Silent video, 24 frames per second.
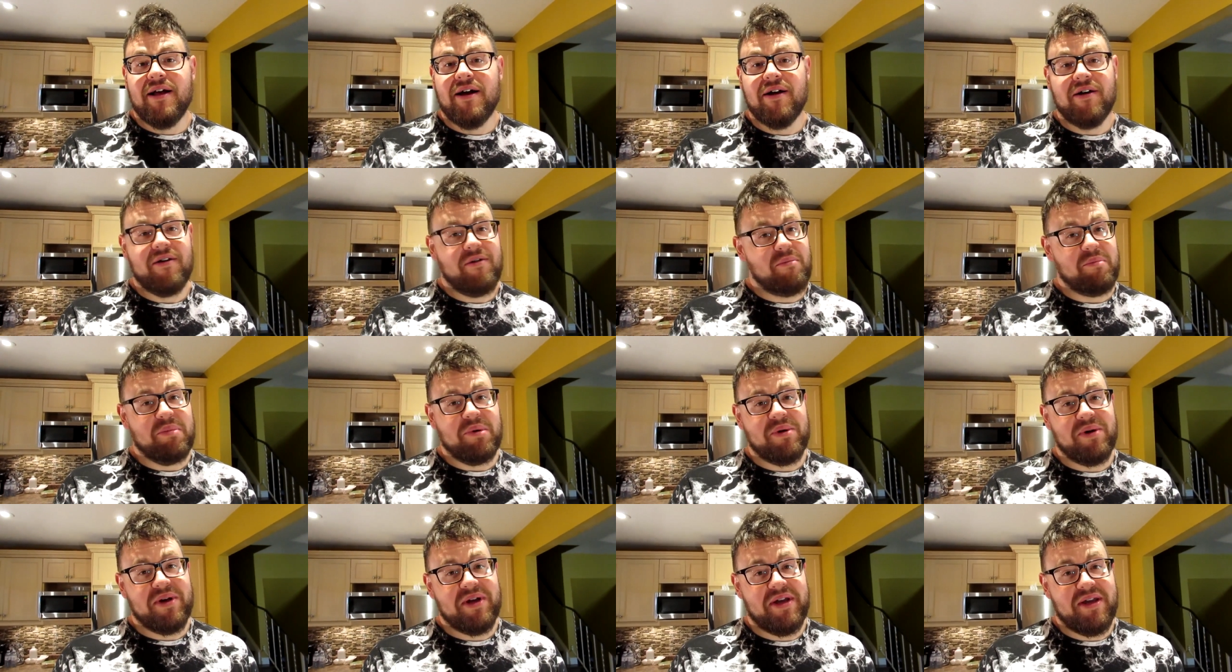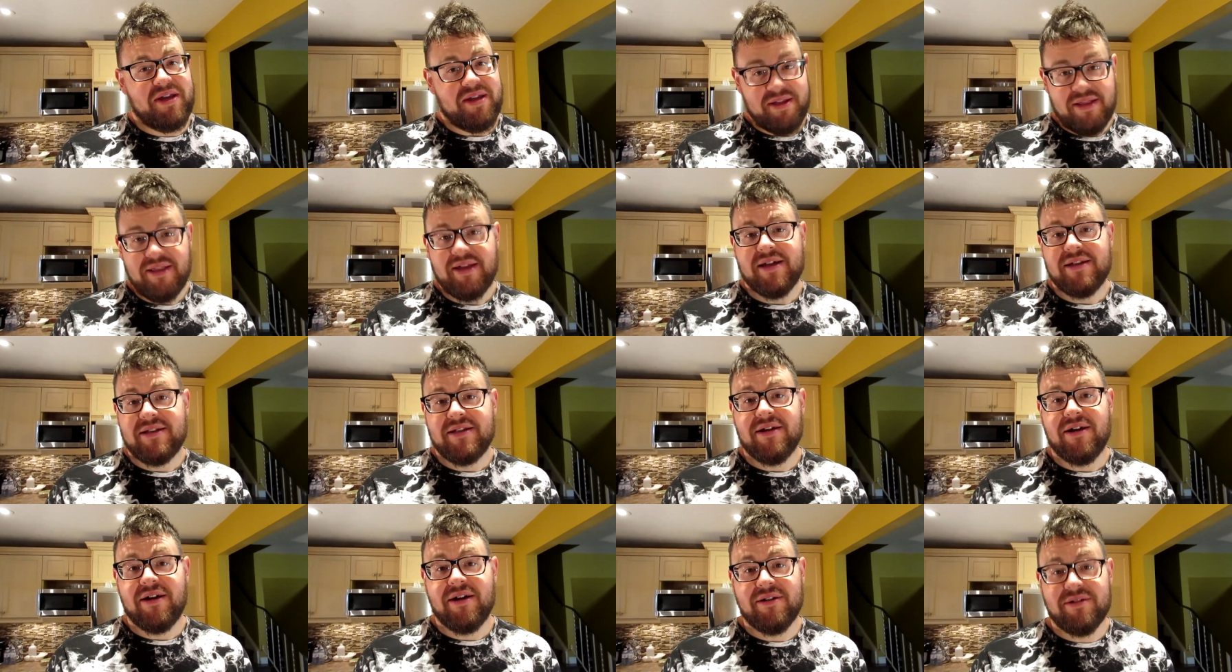Oh boy,
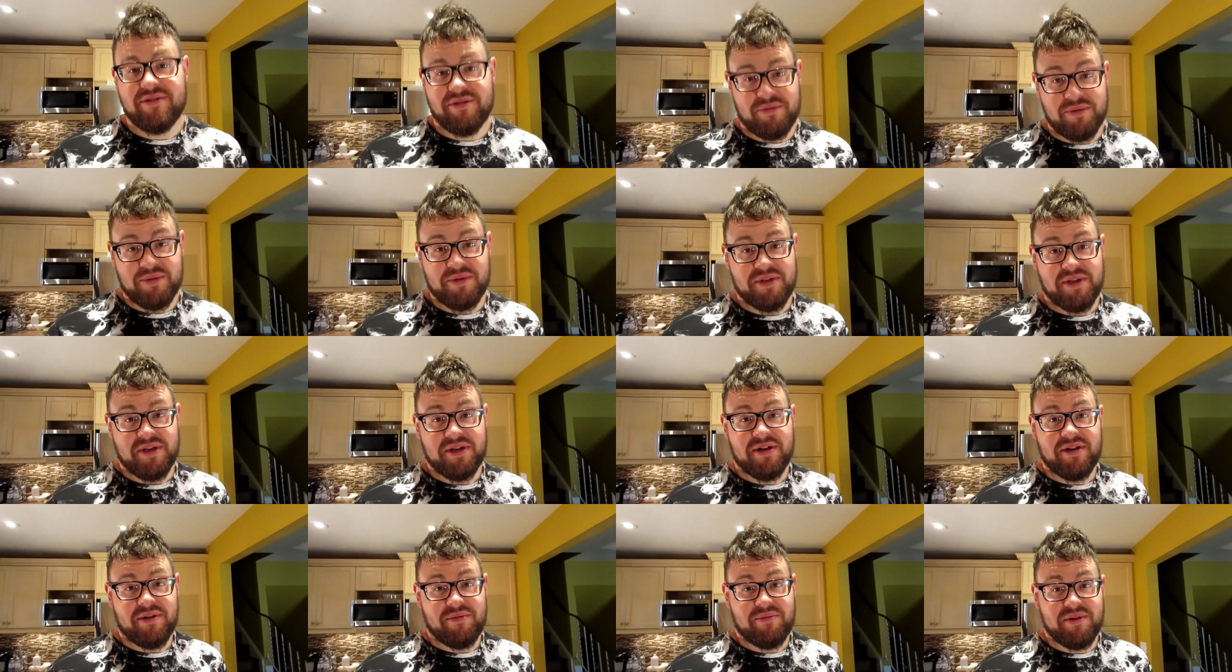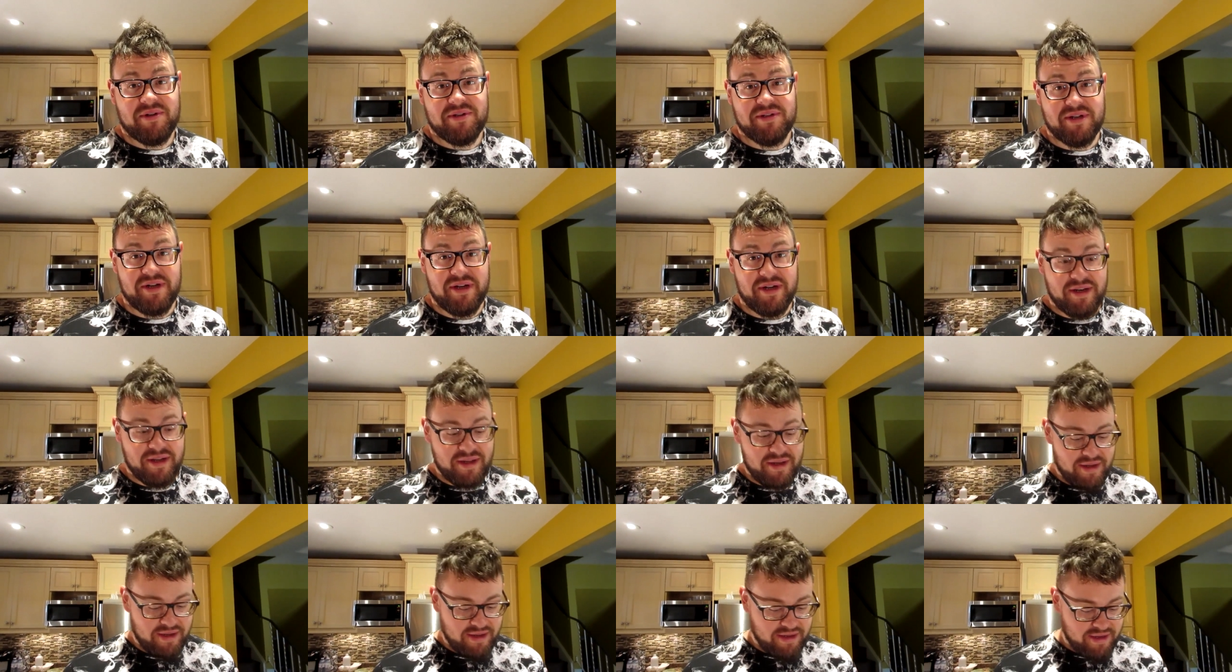that Donald's was good, wasn't it?
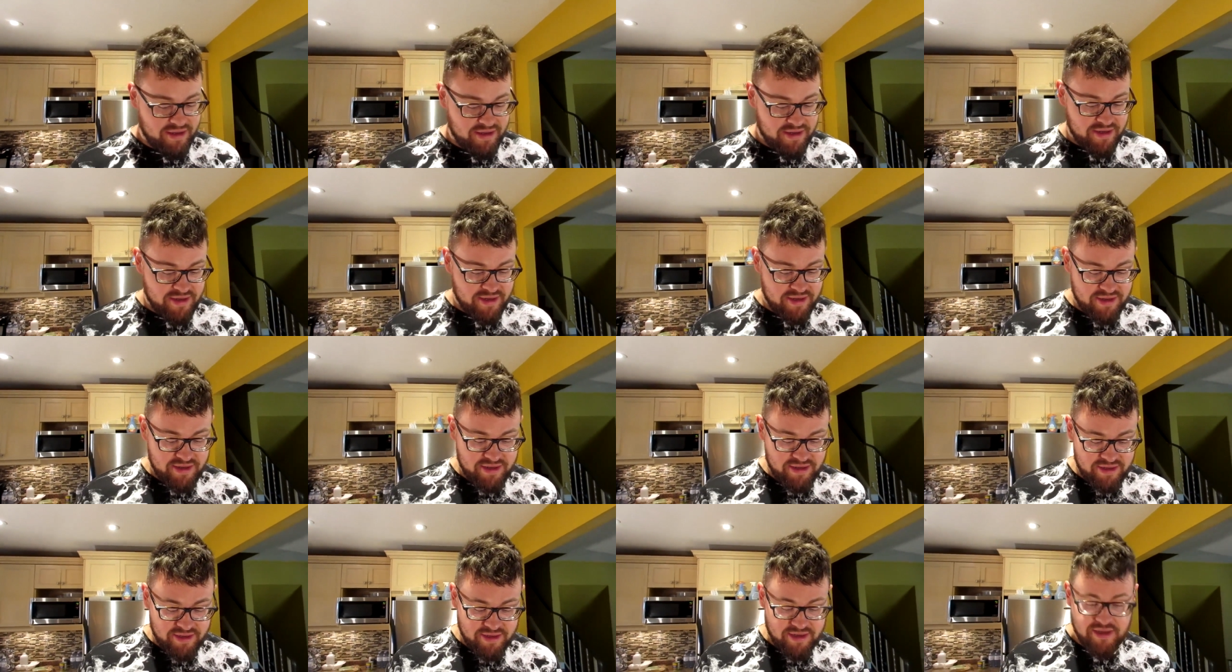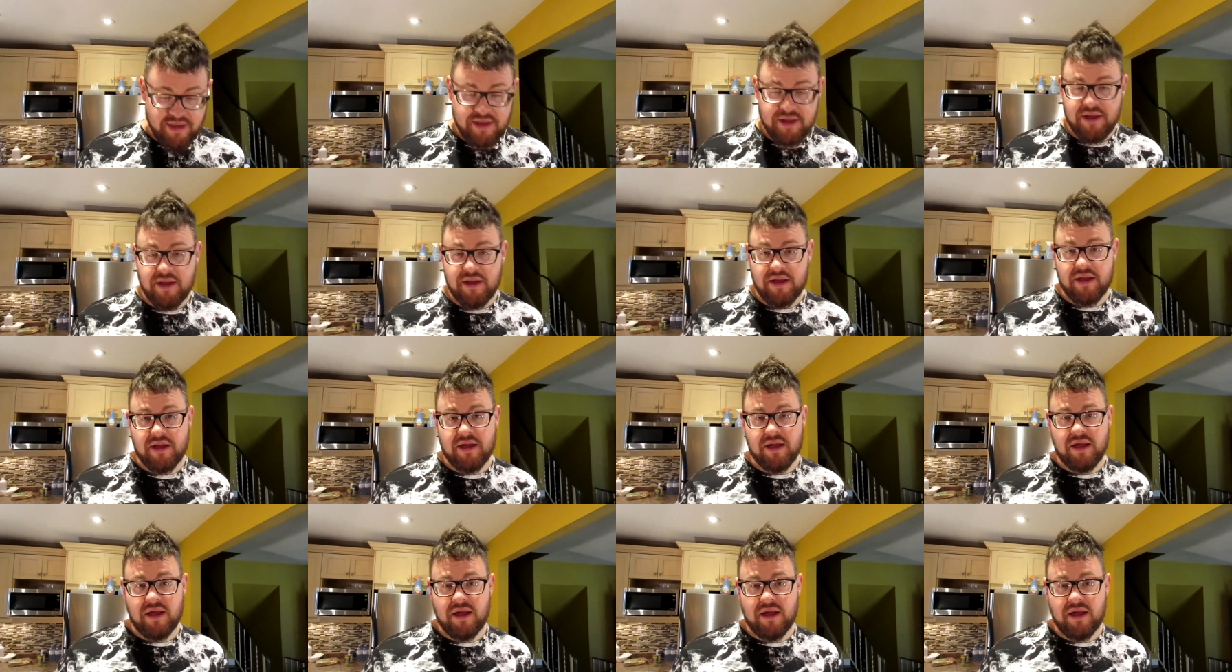Yeah.